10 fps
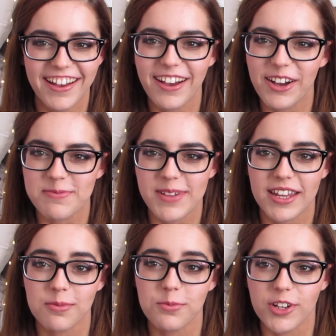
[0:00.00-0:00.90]

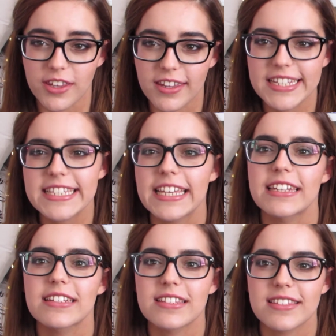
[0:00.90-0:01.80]
And I'm really
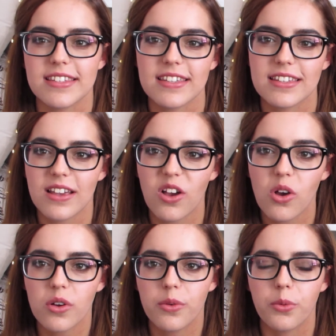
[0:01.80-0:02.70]
excited to see
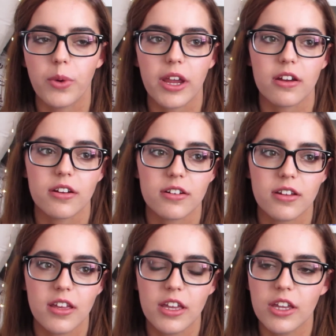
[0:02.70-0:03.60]
where
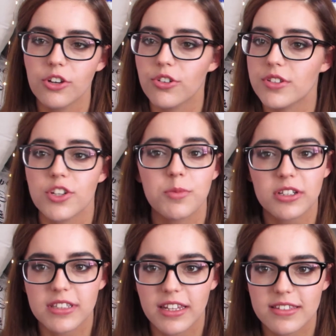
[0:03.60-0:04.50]
Chris
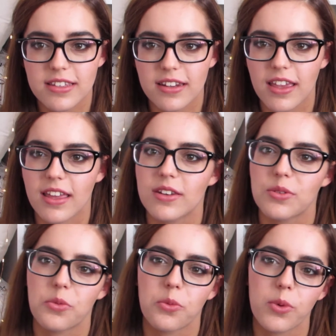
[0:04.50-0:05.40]
Chibnall takes it
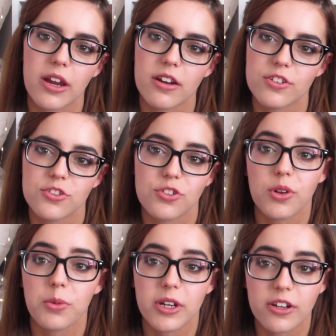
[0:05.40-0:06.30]
and where
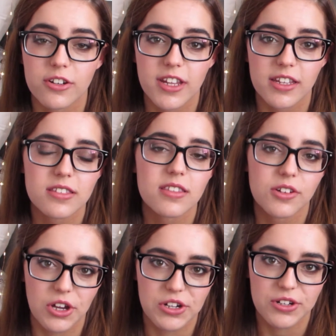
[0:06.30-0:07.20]
Jodie Whittaker takes the
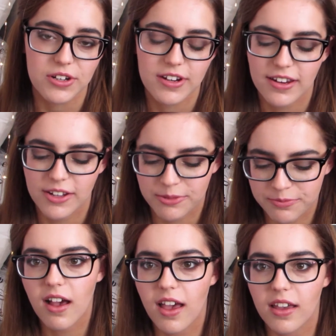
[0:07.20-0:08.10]
Doctor.
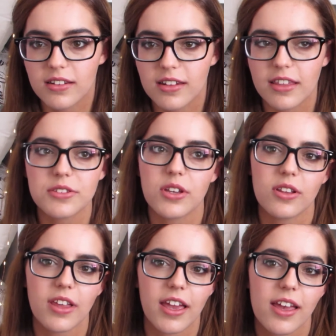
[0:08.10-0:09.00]
And that's
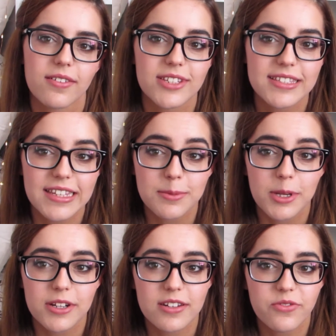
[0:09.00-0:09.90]
all I have to say
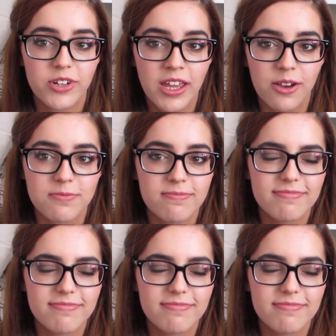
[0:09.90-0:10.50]
about it for now.